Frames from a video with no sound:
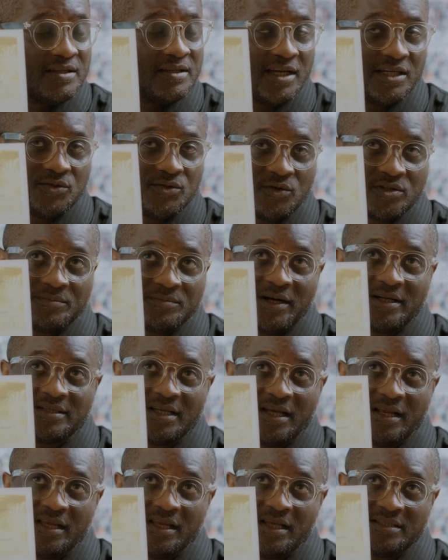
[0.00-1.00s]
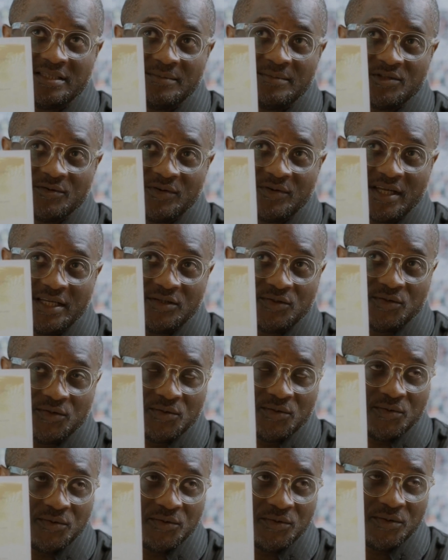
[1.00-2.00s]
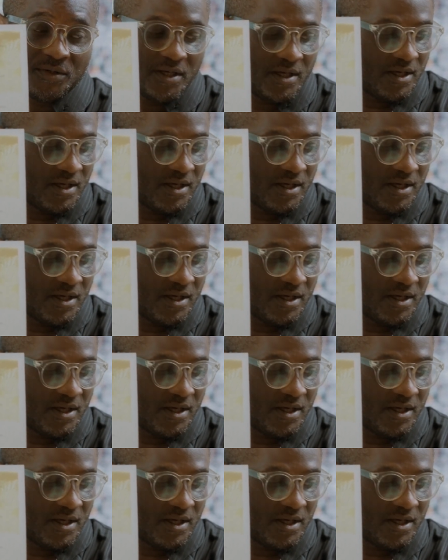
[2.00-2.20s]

that I talked about earlier in terms of what I do.